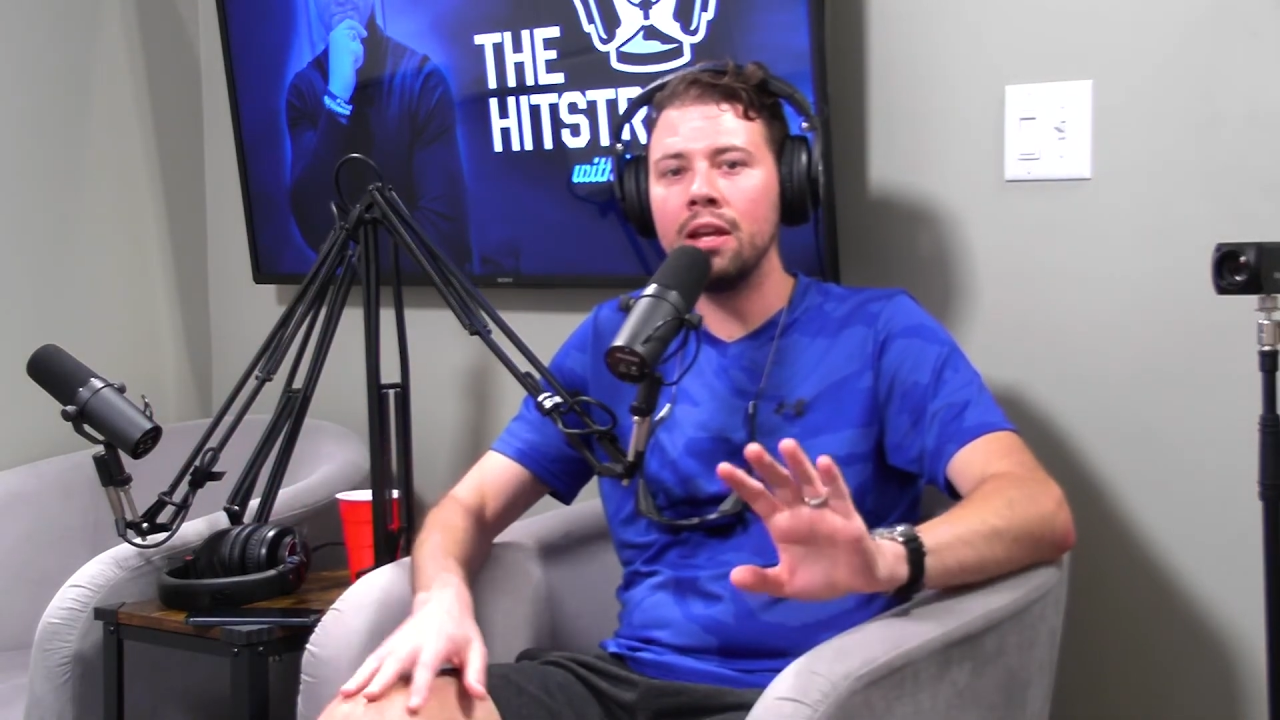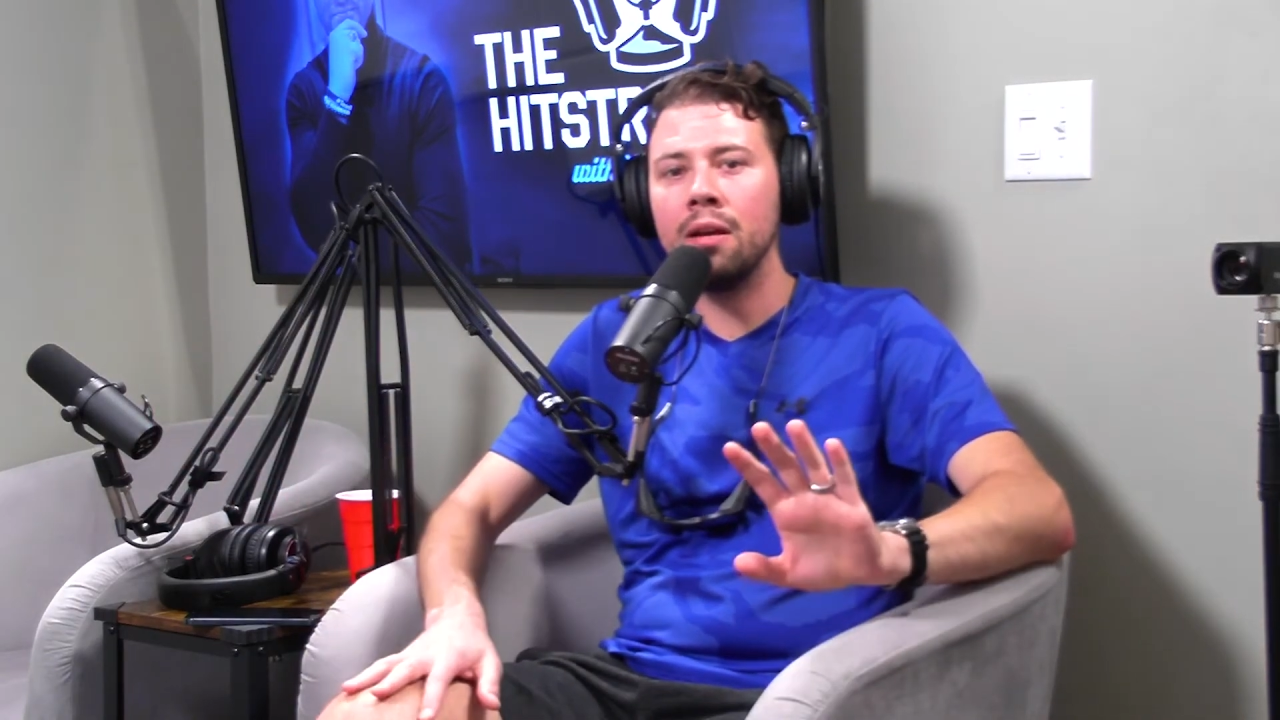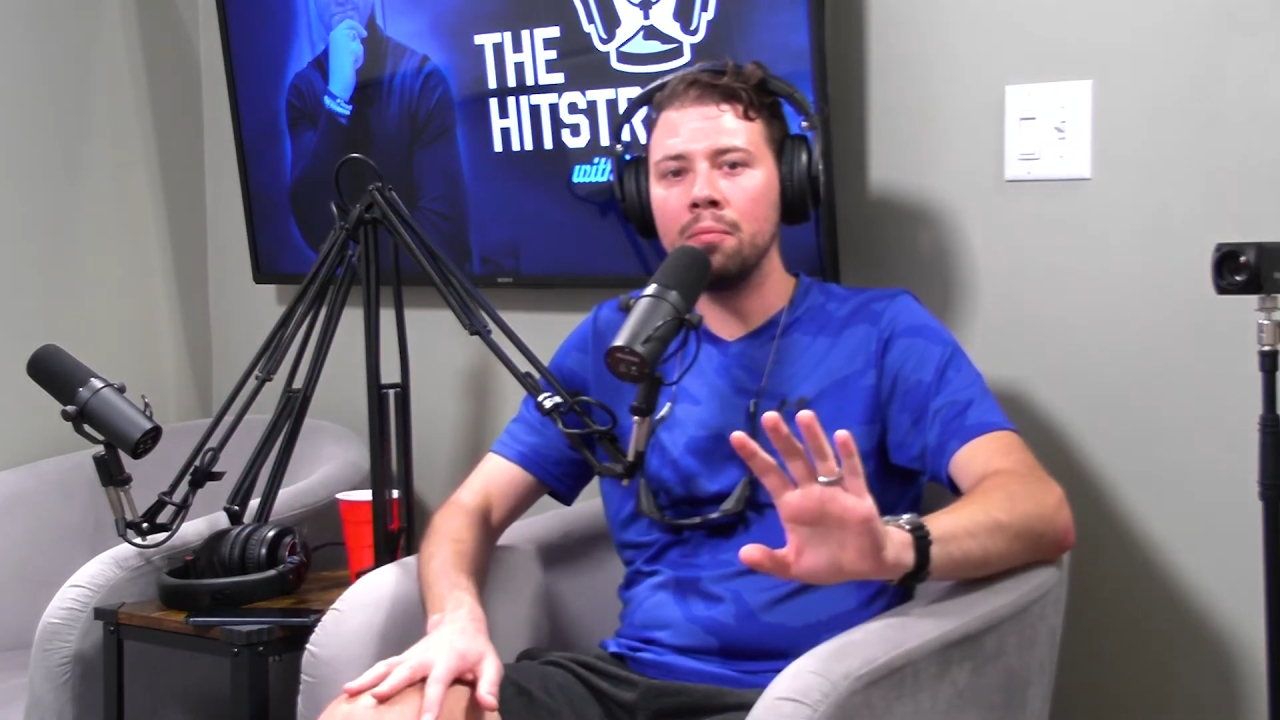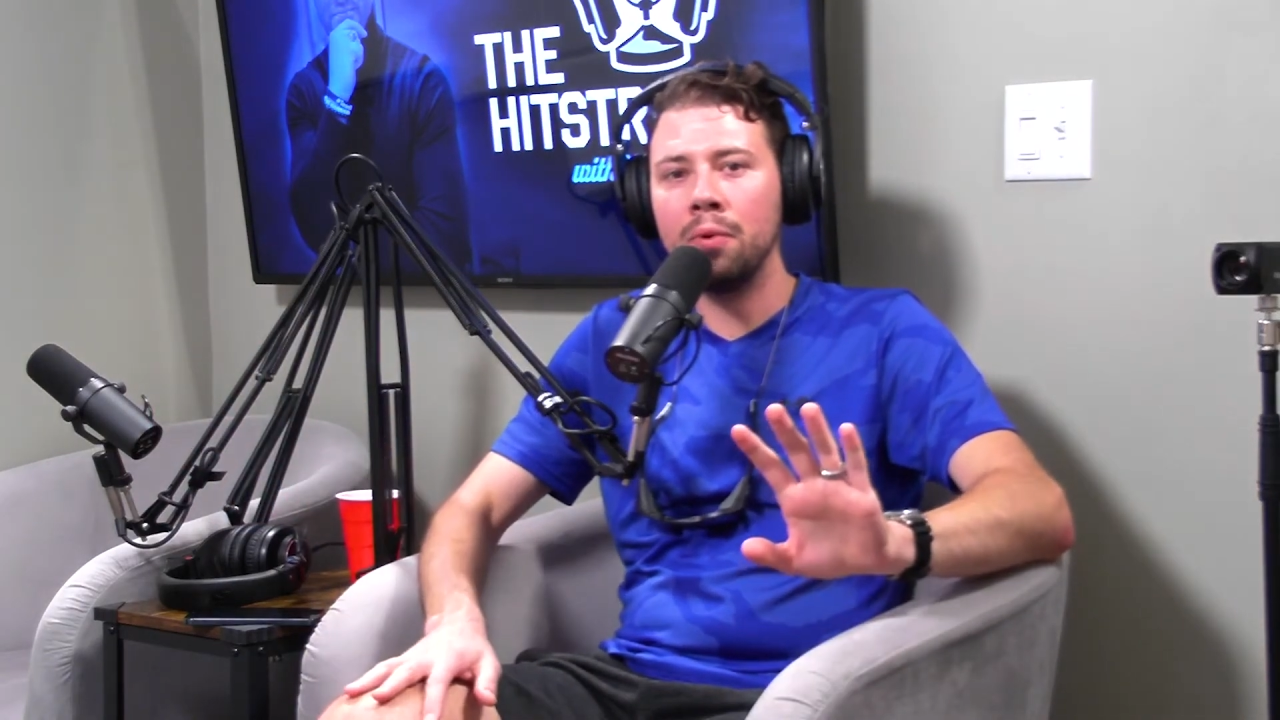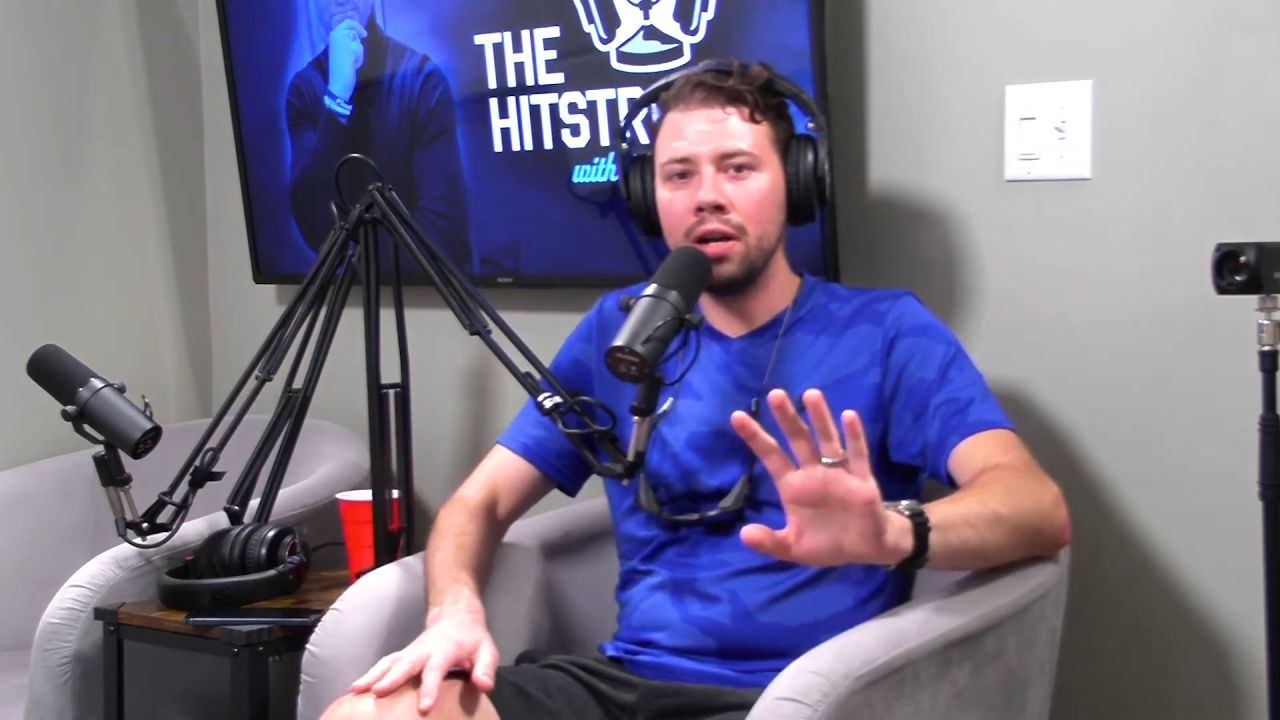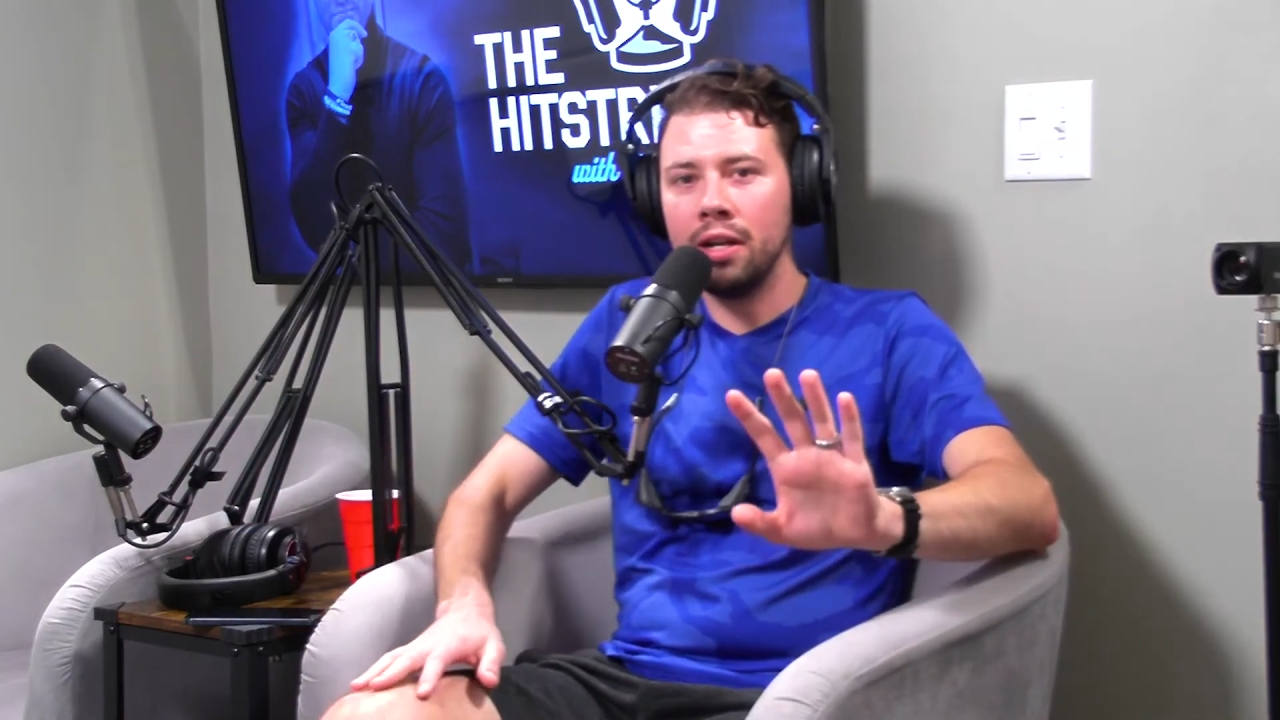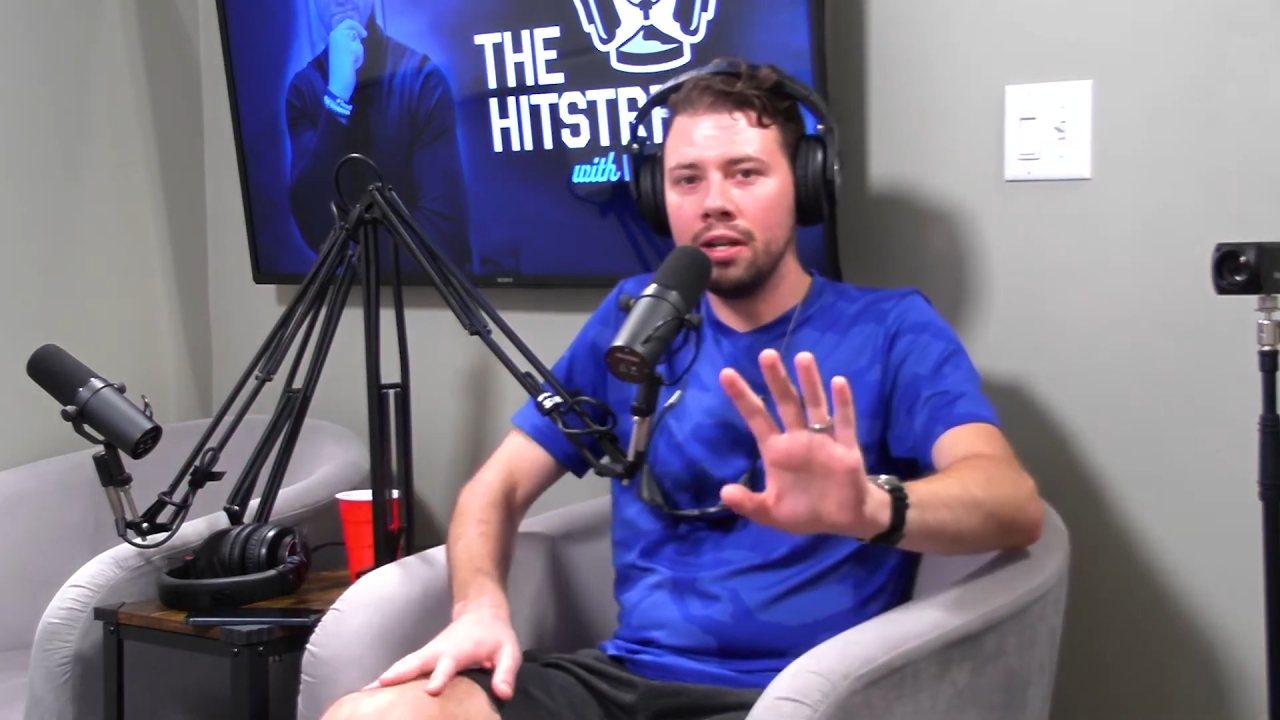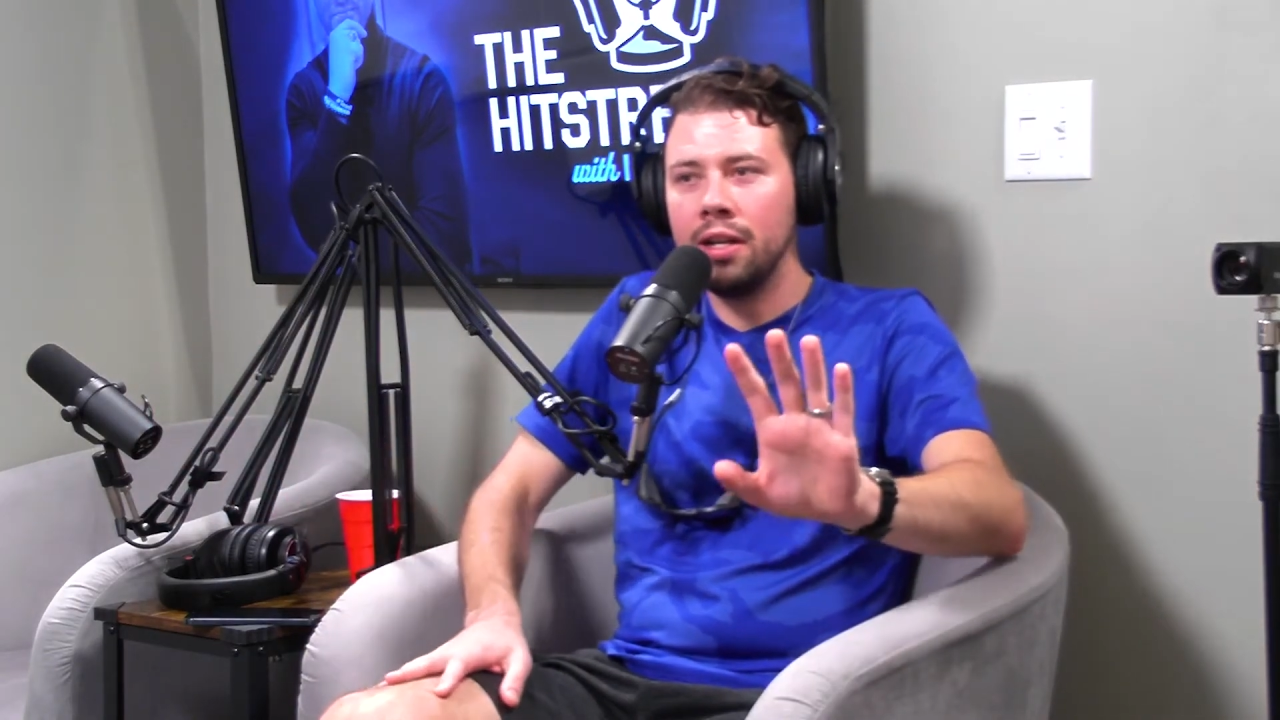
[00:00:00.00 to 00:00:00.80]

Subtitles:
But